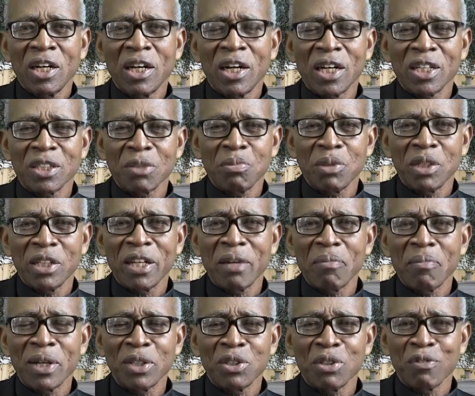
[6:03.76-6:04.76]
has been
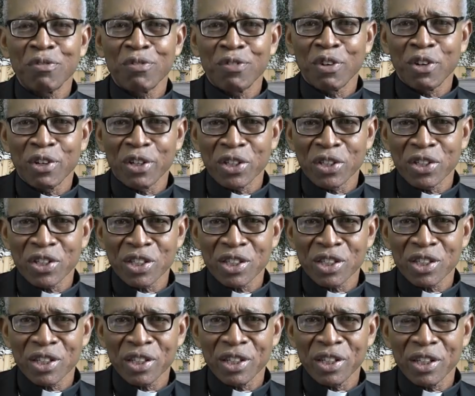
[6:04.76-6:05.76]
a major
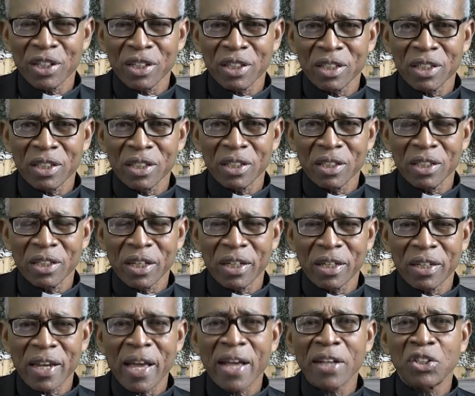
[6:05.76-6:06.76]
voice in
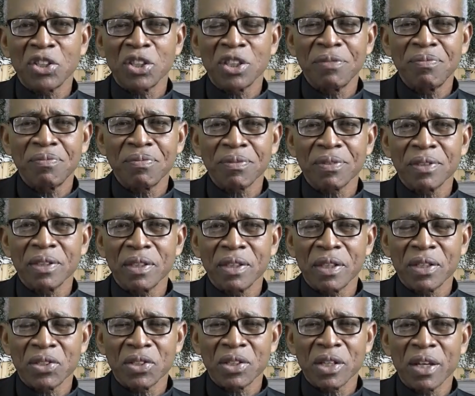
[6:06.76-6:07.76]
the nation, in
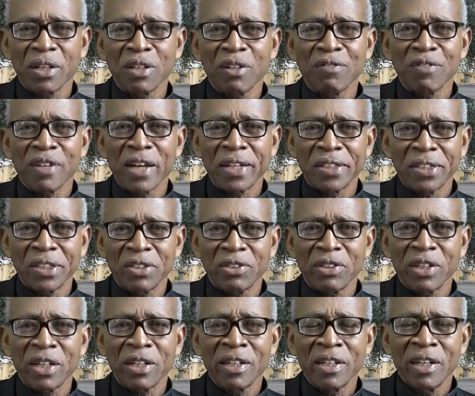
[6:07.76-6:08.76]
the state of
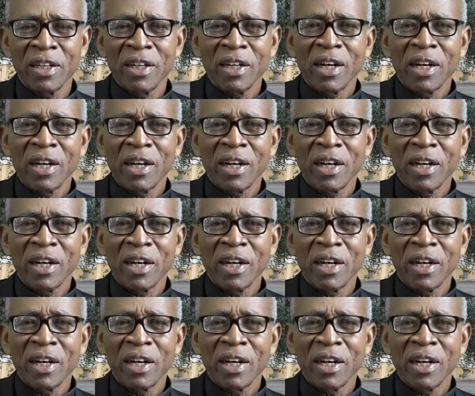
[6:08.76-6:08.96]
Nigeria,